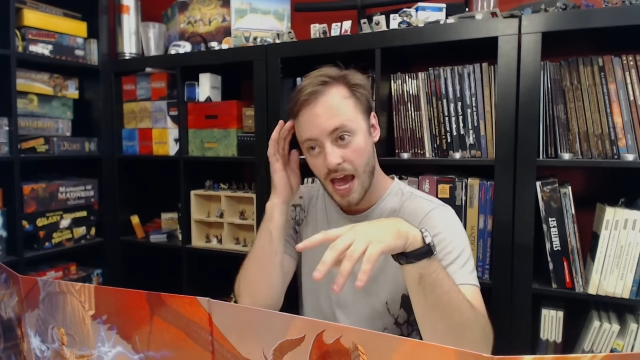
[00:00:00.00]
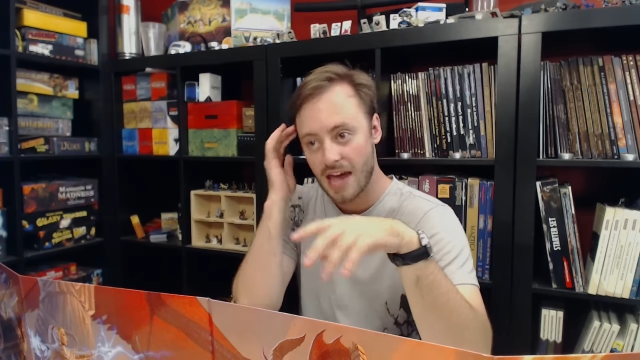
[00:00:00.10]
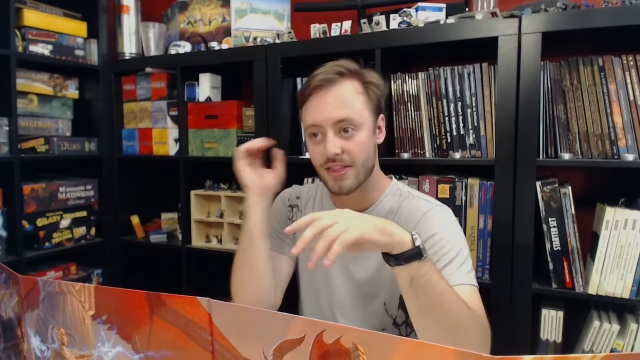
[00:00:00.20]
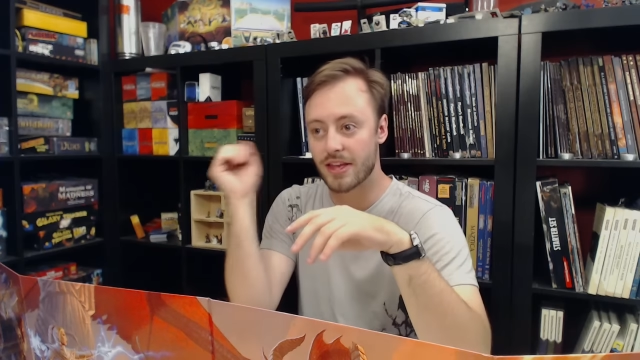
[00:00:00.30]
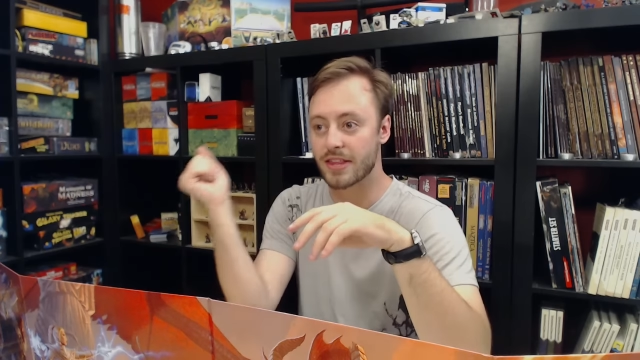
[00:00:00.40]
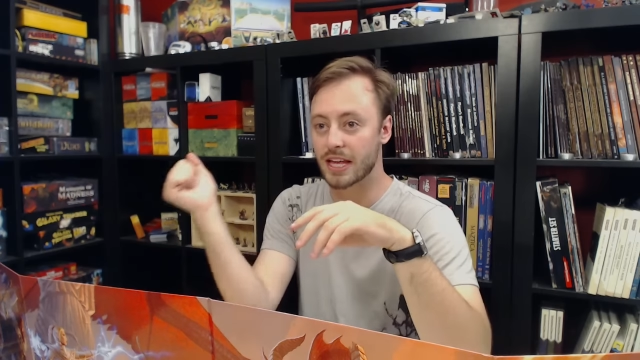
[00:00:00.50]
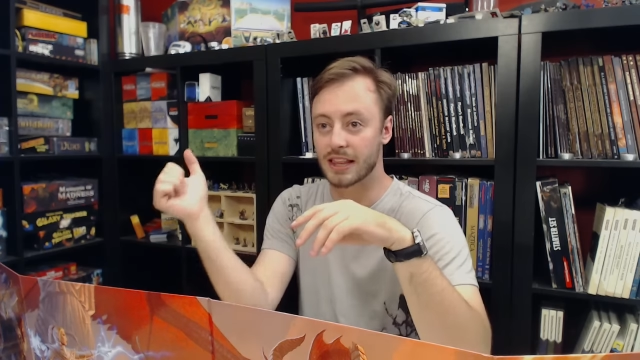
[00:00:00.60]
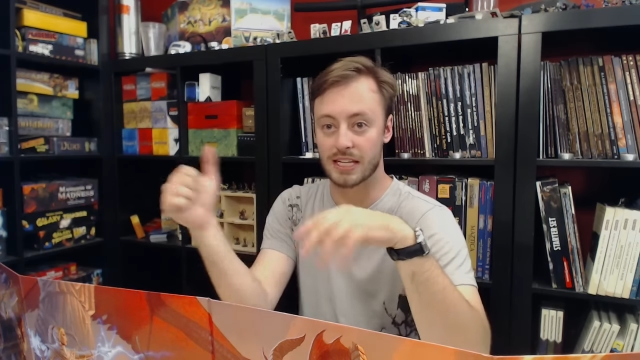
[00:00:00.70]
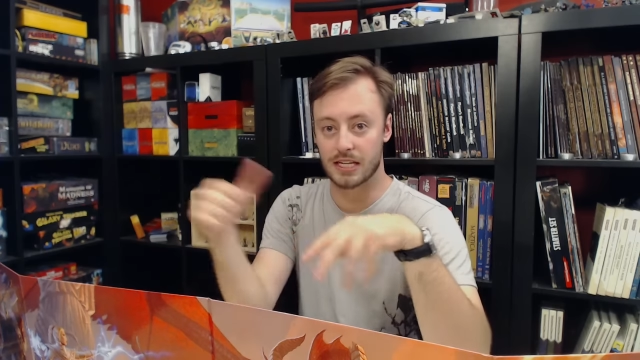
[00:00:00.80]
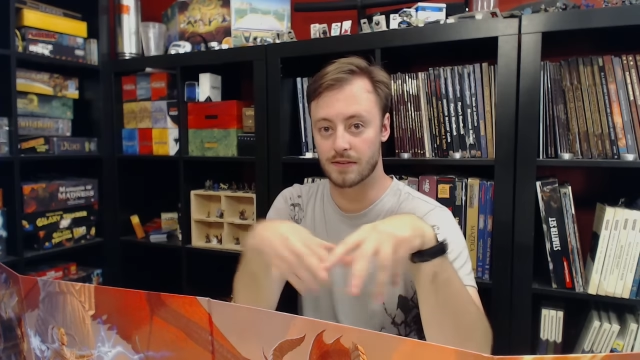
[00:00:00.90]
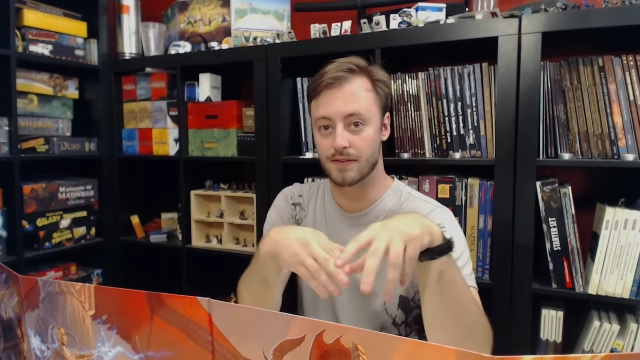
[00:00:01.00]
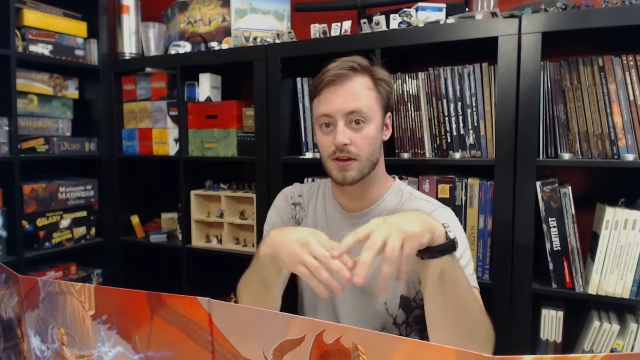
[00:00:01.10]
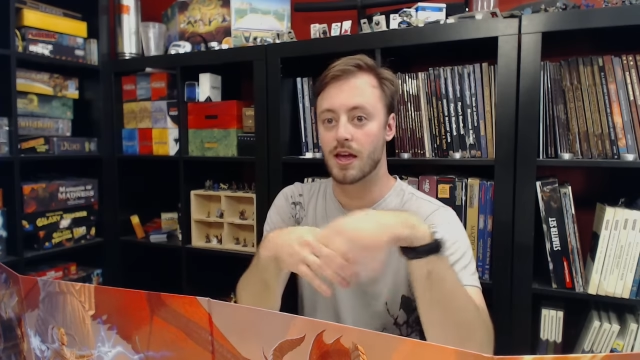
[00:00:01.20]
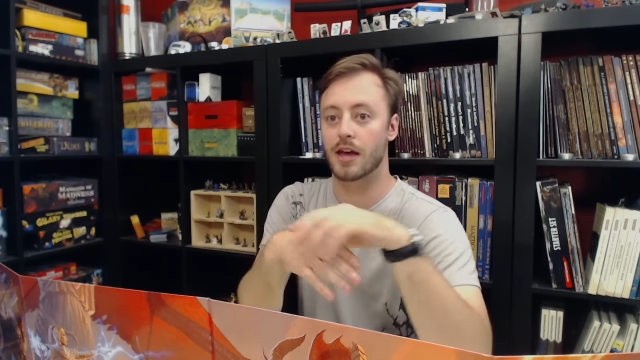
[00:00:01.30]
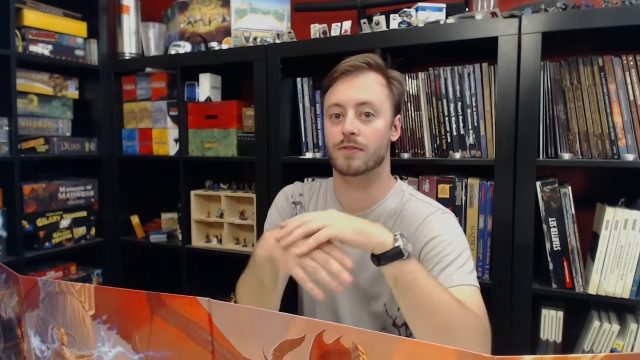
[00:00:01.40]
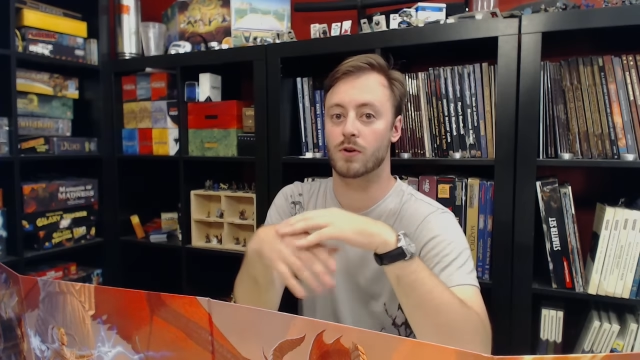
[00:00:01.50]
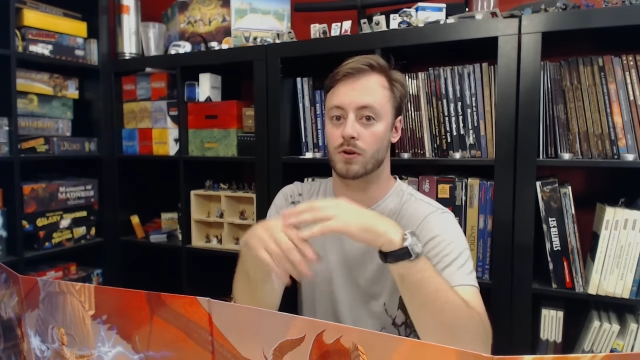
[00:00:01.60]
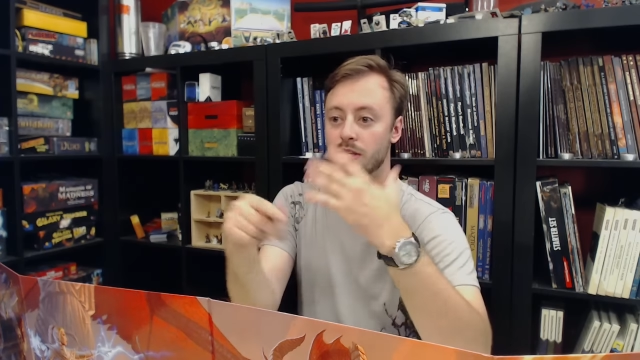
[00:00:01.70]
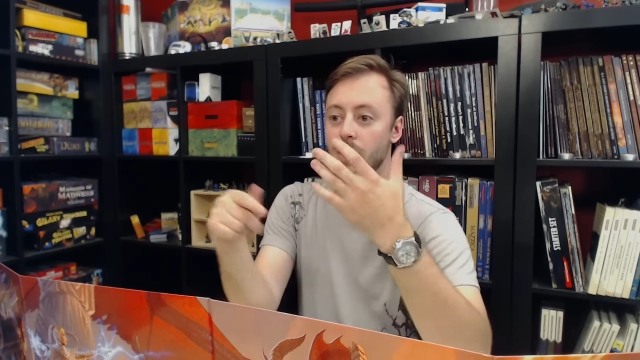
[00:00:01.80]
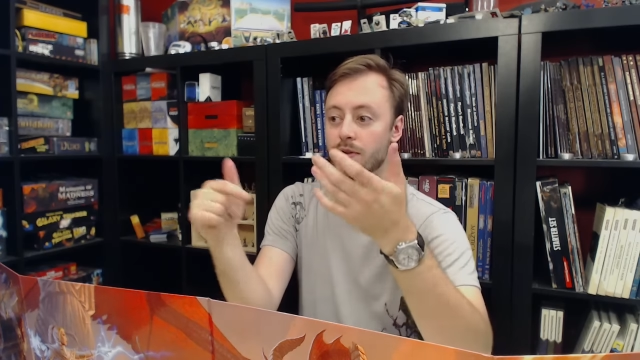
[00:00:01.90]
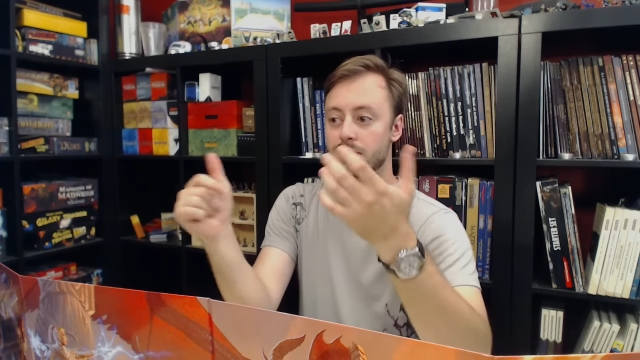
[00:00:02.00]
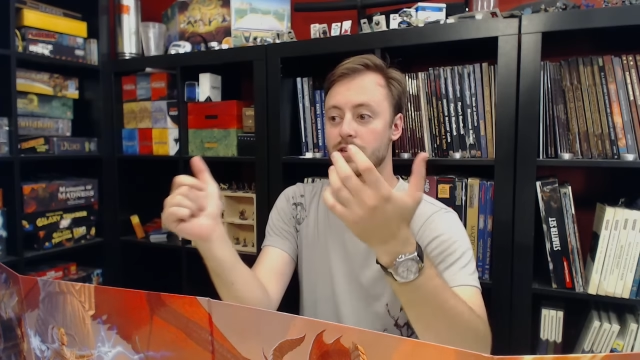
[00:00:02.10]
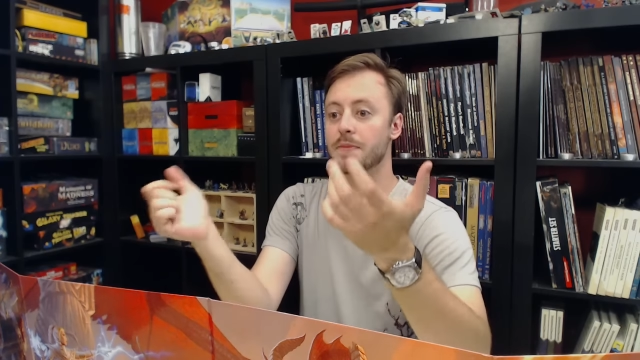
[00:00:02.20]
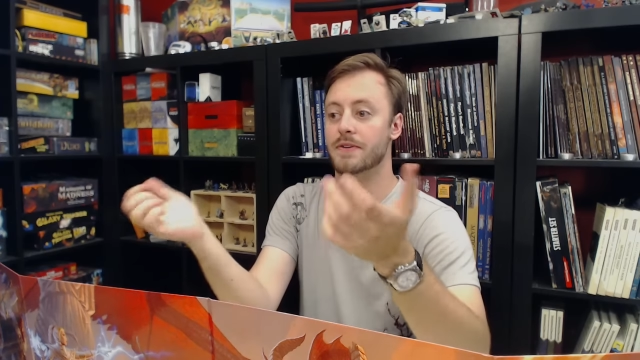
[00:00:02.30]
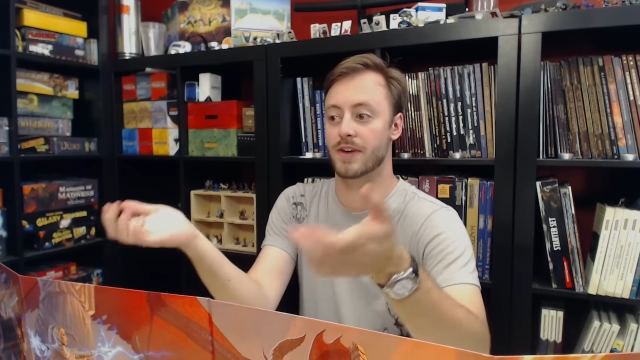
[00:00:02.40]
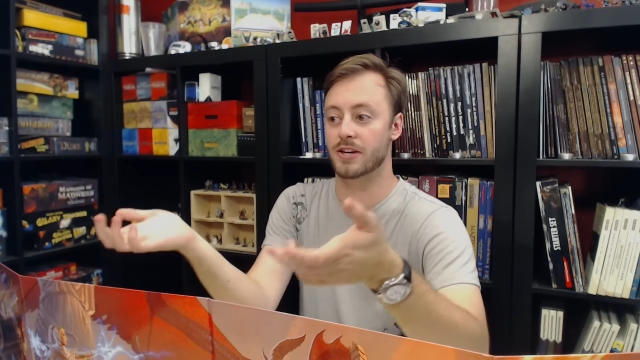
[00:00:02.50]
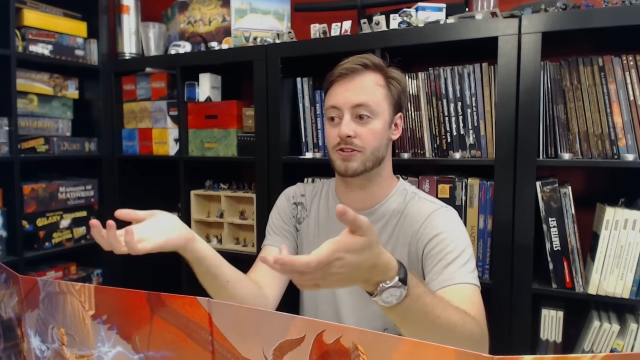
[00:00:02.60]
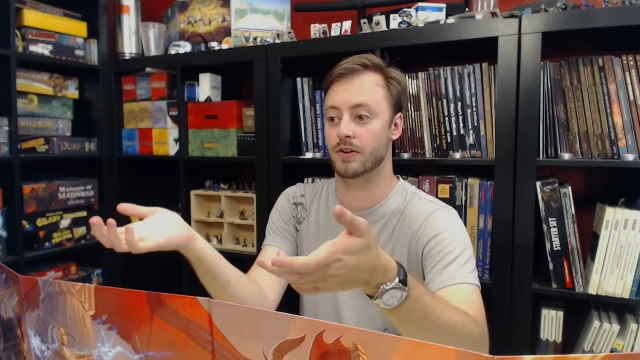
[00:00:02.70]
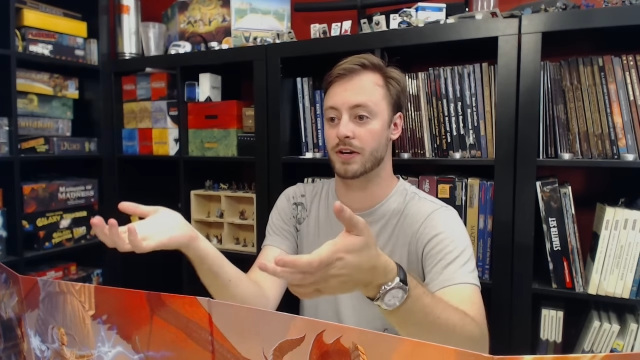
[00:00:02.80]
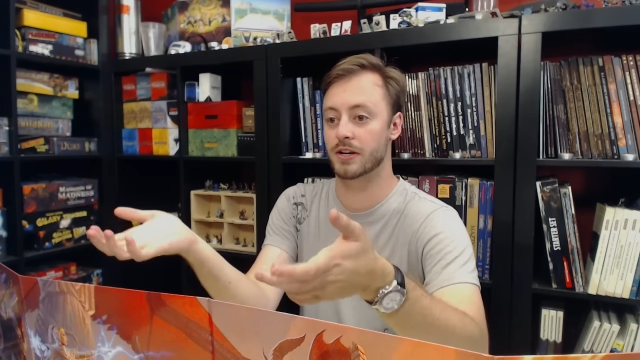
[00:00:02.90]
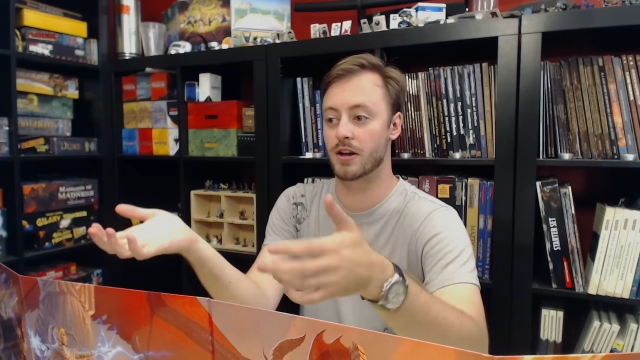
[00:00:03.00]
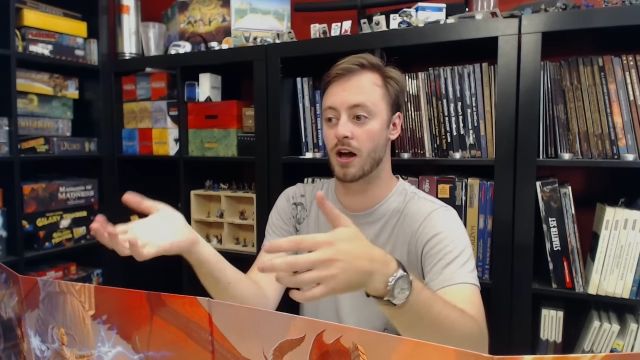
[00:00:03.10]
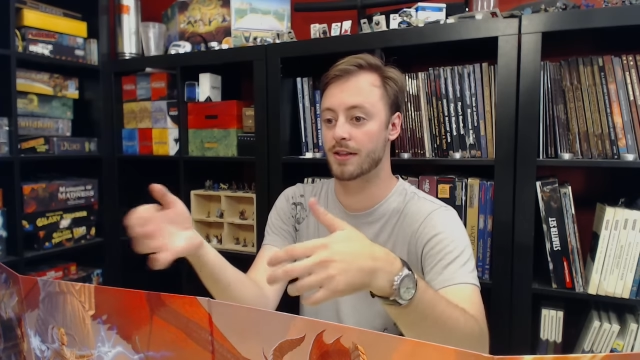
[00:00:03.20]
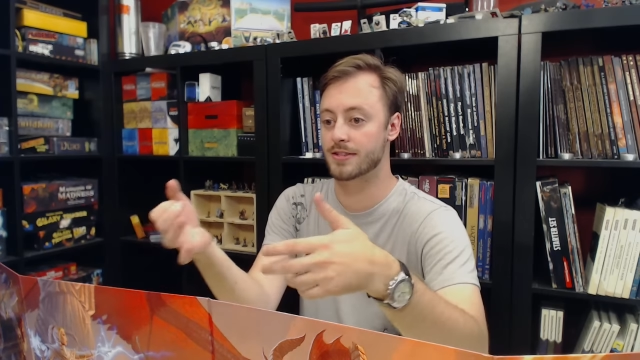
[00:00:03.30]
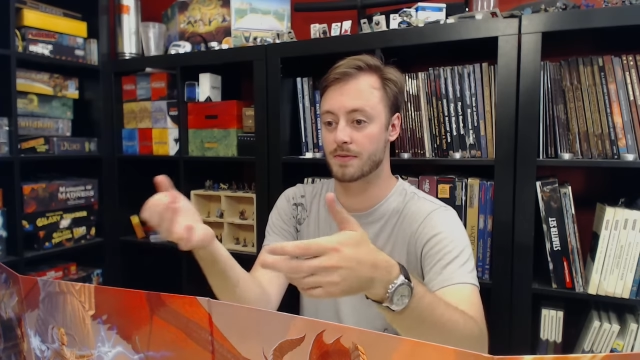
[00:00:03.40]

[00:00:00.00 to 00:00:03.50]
and then they leave. And of course, that was some inventor in Nod,